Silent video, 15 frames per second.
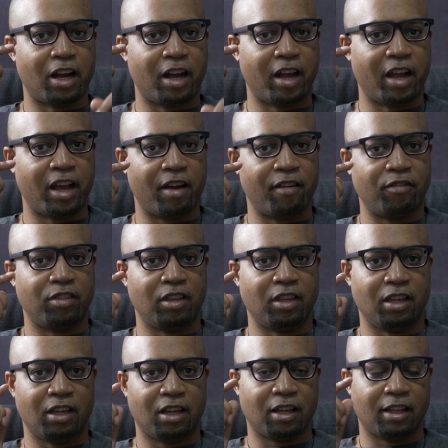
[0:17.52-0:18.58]
I have
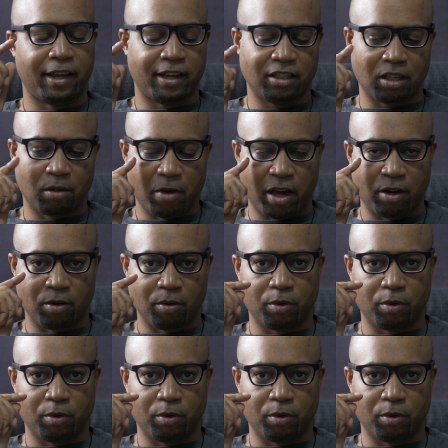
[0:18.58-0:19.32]
the classic model,